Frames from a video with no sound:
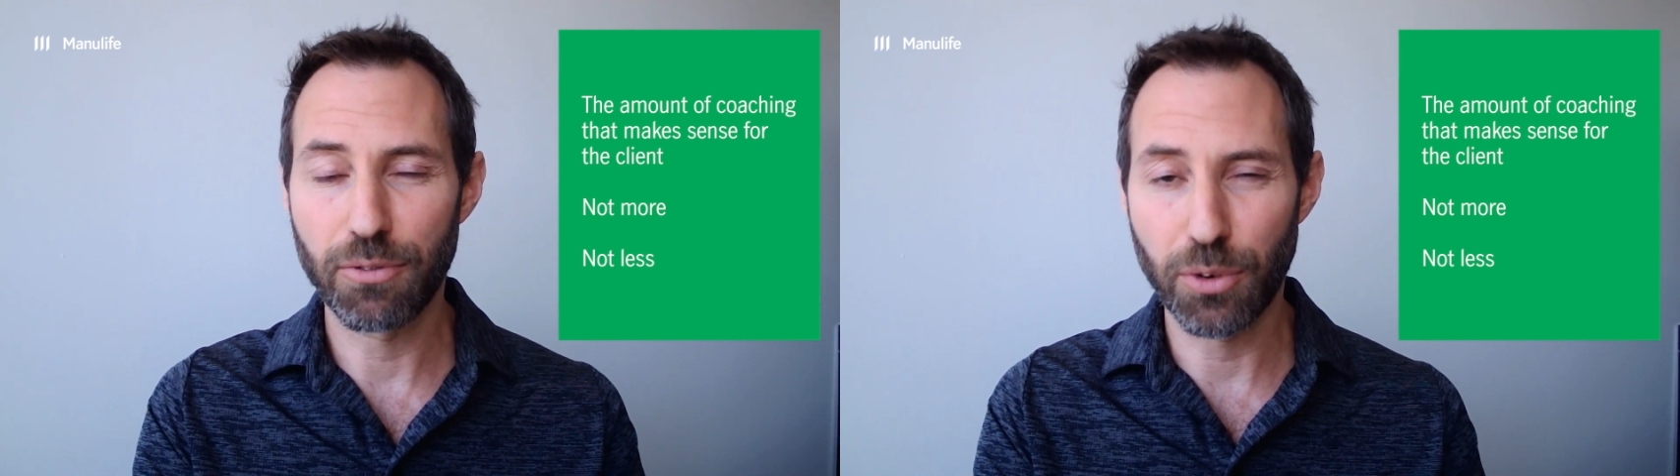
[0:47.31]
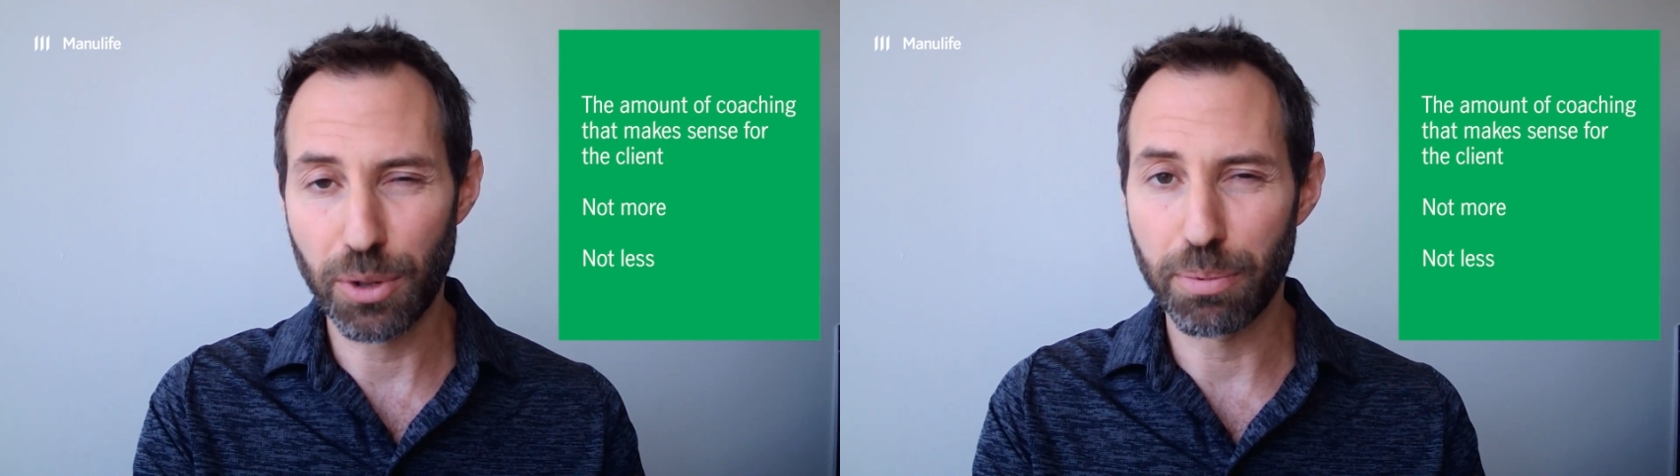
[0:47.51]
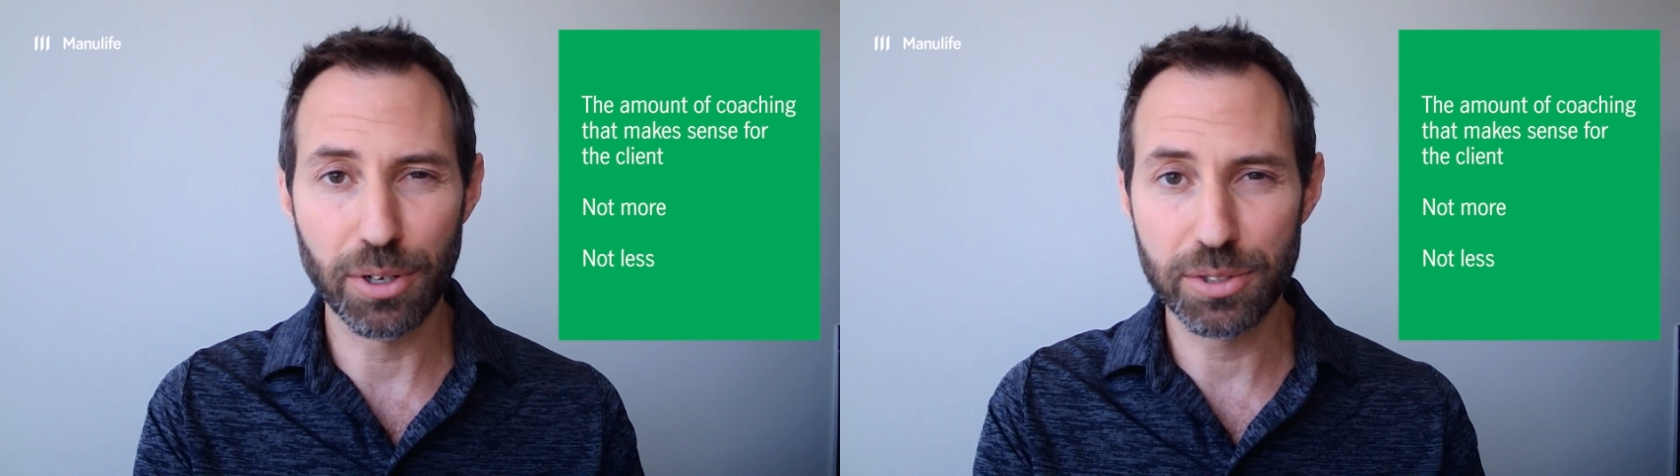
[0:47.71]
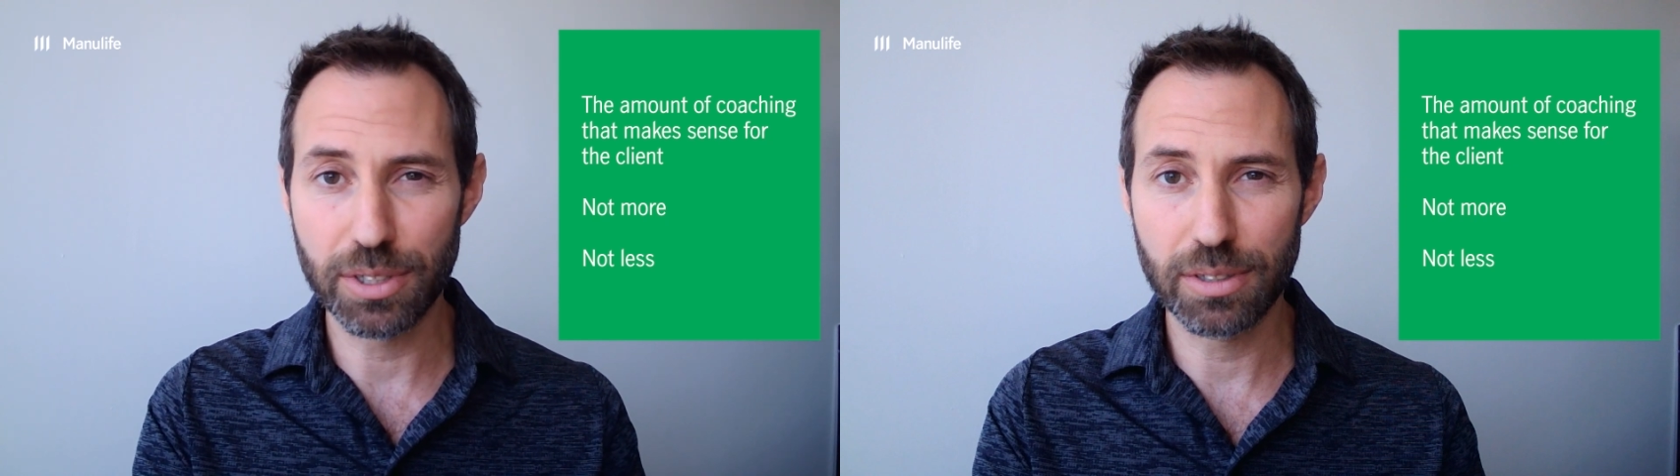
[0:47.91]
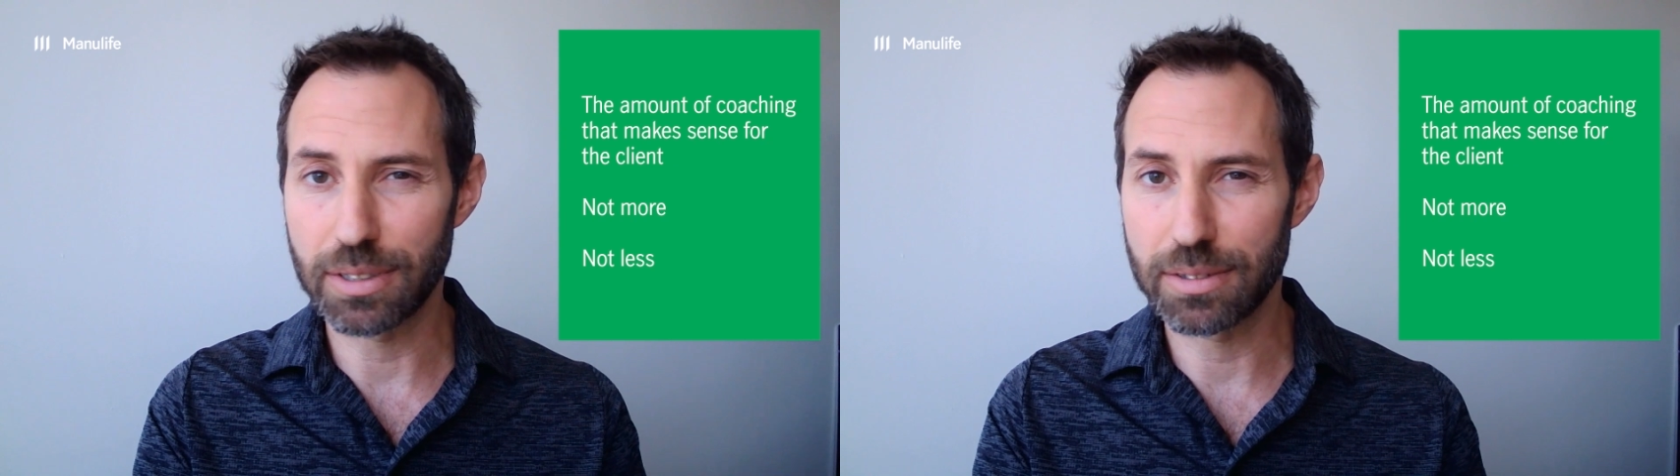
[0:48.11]
for the
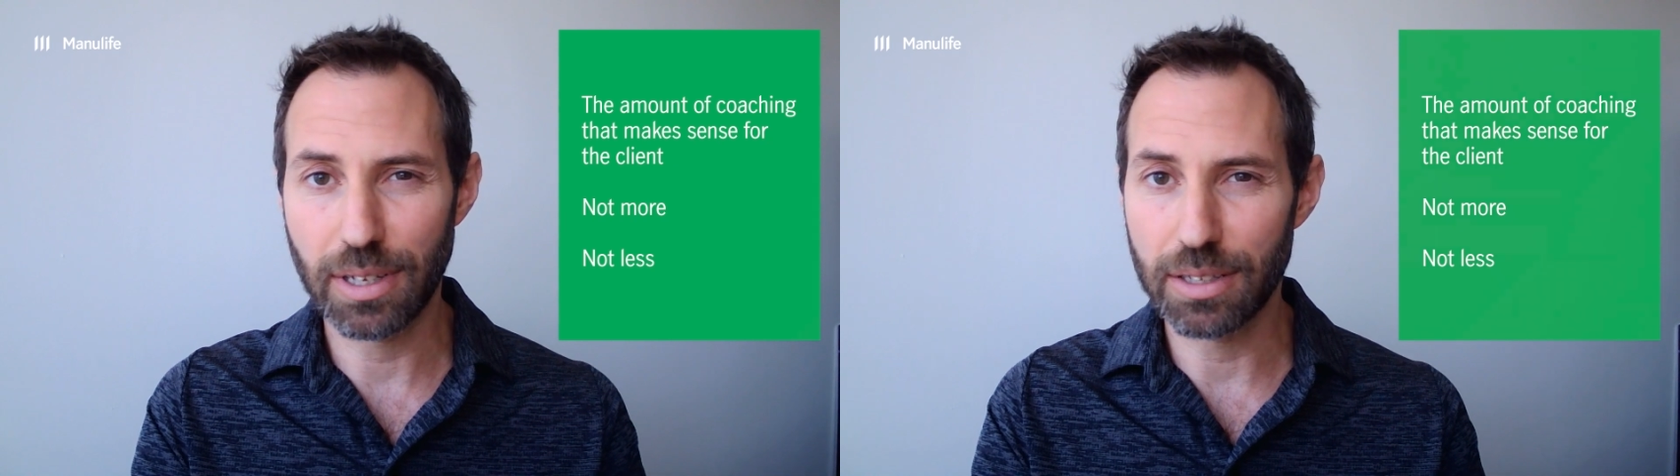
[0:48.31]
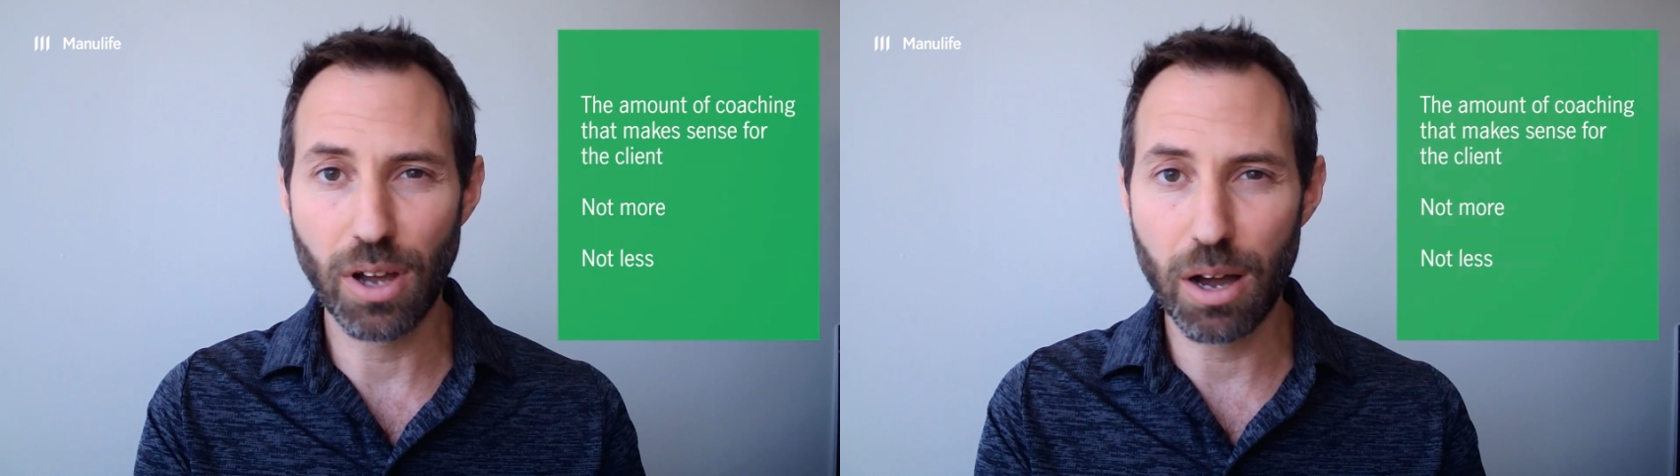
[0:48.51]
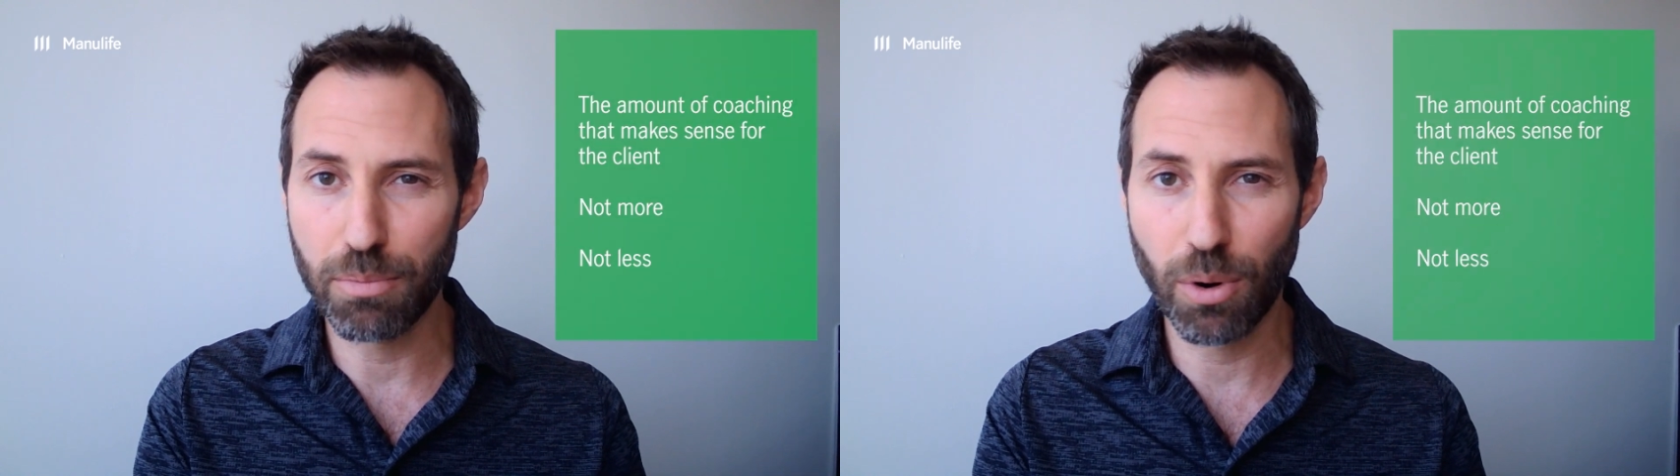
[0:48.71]
person, and not